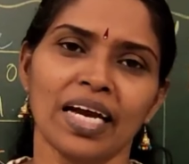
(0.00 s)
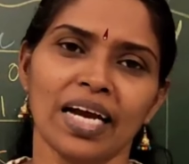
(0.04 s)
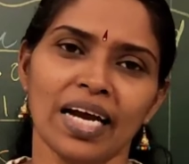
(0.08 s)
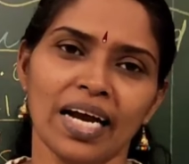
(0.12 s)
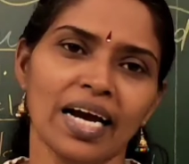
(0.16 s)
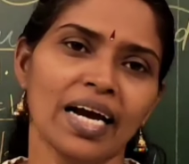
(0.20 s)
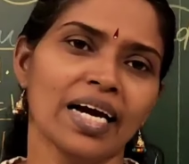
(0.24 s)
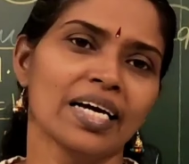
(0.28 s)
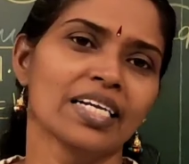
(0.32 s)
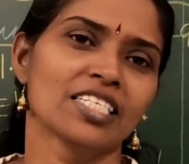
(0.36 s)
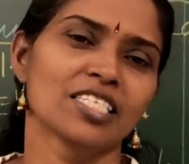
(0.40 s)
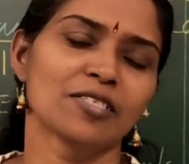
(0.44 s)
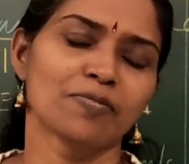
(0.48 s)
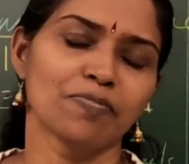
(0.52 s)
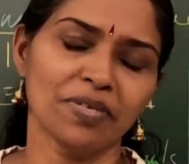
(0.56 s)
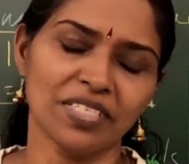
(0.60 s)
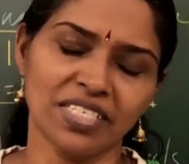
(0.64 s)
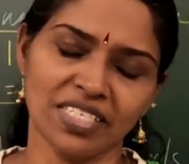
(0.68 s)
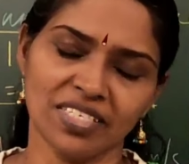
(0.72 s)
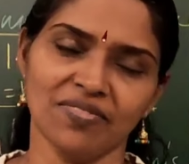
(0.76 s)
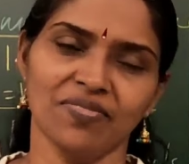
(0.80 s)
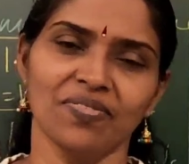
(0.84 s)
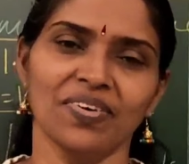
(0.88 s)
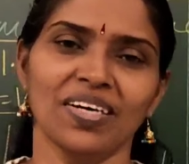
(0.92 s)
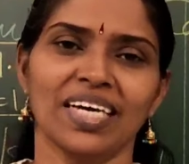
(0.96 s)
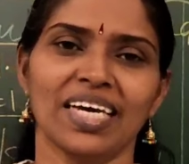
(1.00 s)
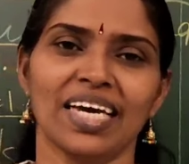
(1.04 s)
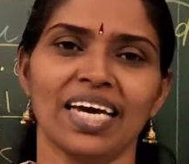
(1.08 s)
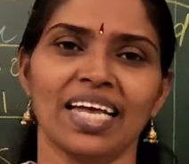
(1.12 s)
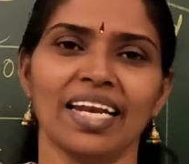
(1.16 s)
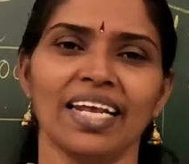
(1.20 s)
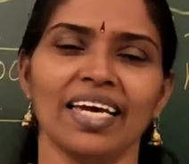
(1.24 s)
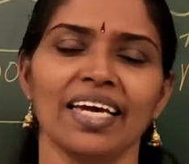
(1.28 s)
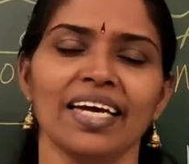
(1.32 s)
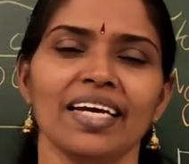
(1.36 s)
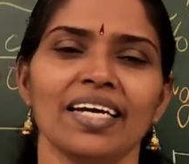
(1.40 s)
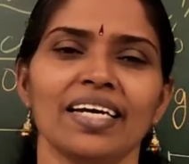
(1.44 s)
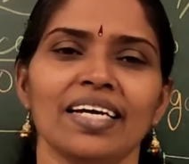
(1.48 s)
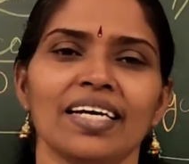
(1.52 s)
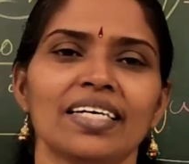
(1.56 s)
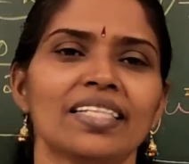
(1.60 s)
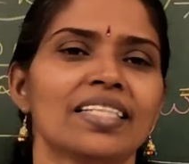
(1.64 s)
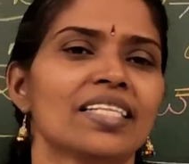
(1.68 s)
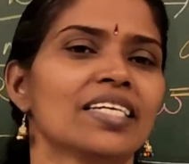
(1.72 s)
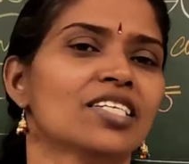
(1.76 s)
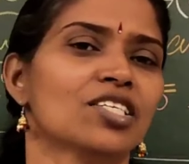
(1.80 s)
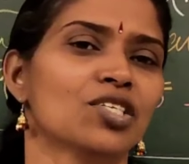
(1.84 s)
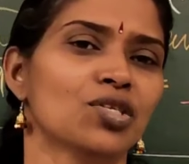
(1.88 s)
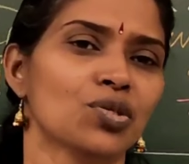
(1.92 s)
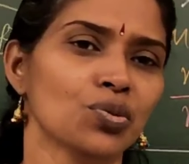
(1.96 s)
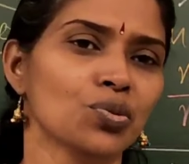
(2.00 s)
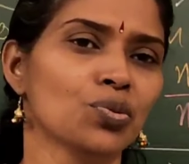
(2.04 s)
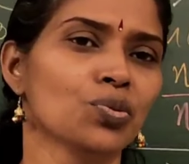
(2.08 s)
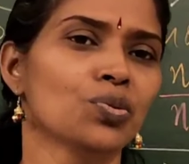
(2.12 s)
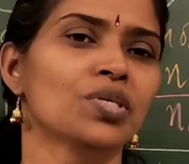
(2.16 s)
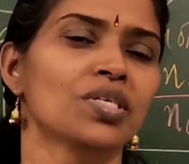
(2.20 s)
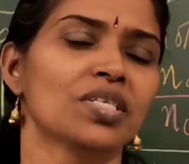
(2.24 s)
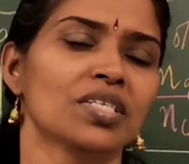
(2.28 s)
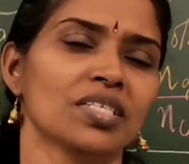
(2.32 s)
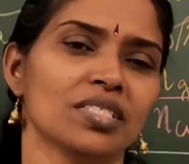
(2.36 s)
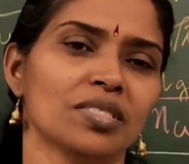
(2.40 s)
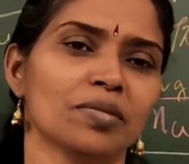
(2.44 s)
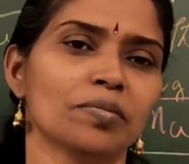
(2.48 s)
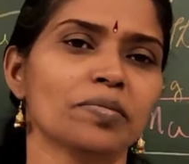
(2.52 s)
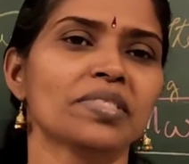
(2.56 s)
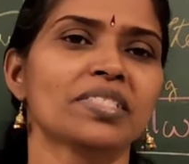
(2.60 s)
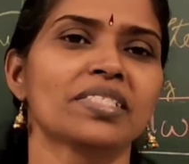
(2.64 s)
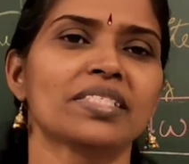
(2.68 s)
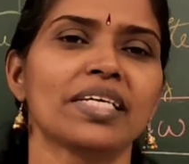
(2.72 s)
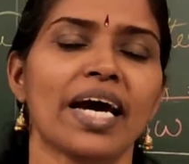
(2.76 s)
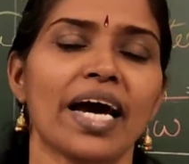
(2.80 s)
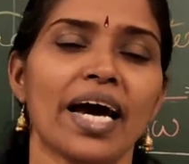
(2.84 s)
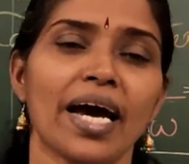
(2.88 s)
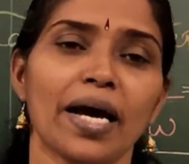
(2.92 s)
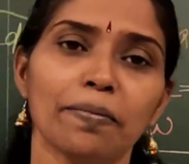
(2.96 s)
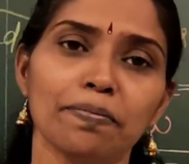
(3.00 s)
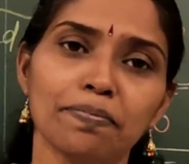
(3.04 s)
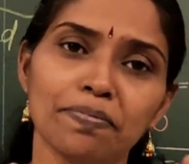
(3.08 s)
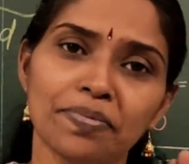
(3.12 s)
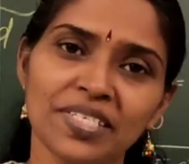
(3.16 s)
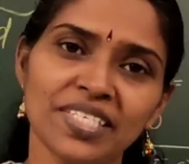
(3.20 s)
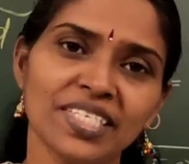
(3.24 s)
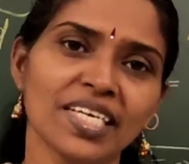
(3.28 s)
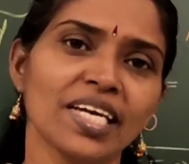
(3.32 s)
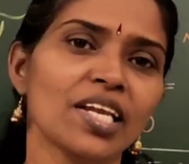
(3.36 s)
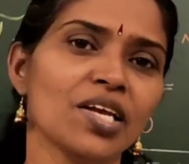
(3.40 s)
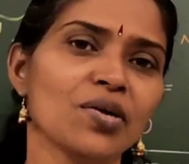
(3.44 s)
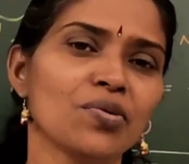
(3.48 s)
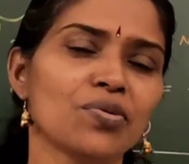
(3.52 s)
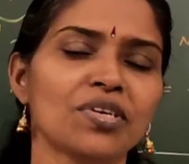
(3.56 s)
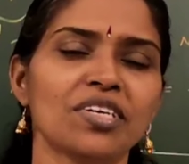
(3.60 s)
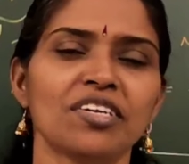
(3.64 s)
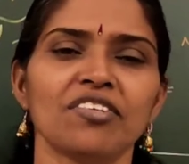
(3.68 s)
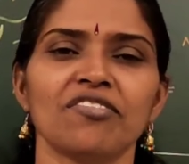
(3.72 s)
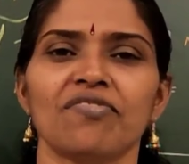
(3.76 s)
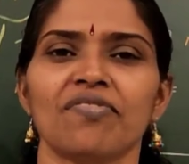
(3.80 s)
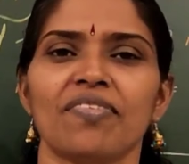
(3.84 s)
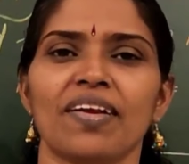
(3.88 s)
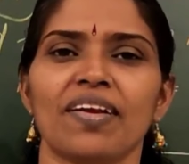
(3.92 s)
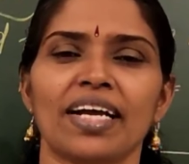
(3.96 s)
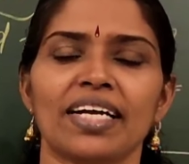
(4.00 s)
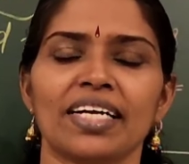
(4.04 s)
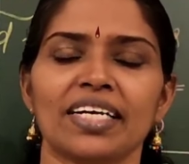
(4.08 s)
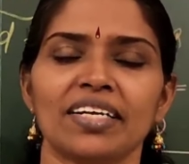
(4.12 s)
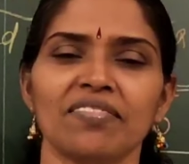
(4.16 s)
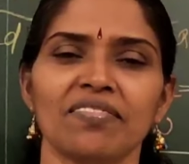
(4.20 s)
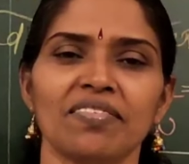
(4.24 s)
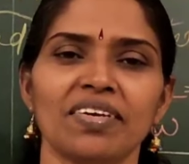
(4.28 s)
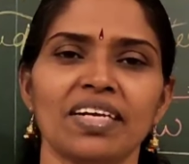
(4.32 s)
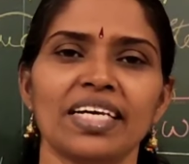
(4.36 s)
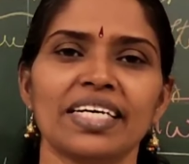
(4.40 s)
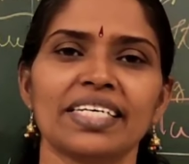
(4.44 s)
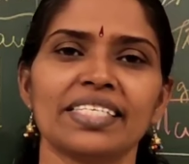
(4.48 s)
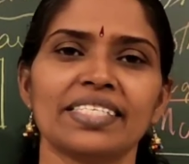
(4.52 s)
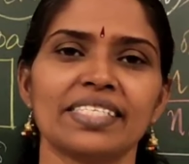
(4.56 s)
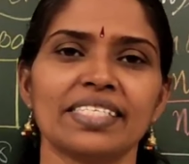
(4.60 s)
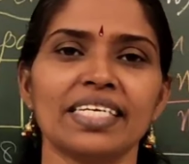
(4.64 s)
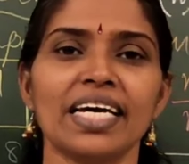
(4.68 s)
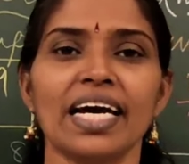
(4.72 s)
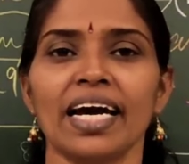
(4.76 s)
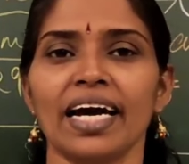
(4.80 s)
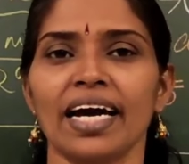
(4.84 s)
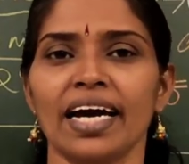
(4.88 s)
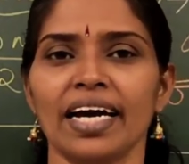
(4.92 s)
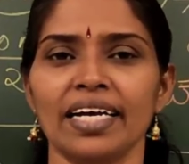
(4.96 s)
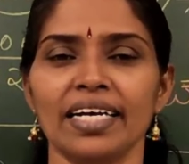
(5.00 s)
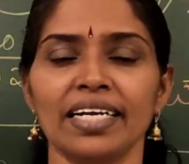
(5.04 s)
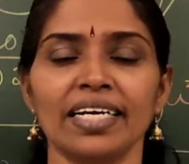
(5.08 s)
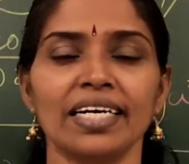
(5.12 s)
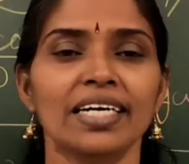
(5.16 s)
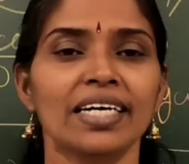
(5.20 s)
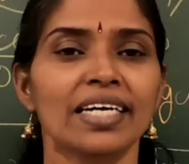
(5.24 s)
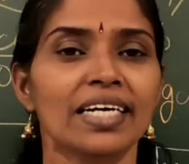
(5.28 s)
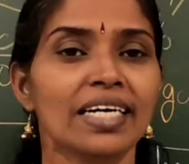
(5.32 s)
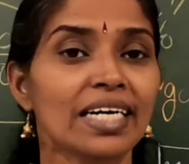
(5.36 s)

and specifically the two terms absolute refractive index and